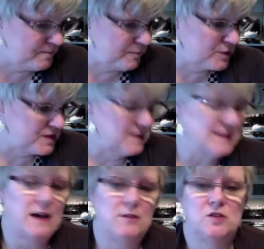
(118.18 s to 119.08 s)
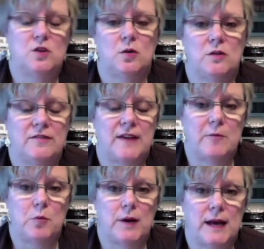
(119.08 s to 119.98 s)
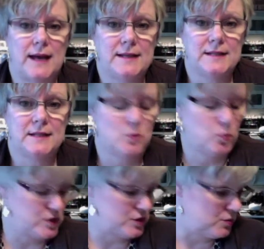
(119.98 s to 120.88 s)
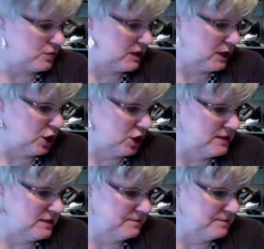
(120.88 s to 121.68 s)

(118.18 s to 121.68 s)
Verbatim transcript: Puts me down a total of 5.8, which is really good.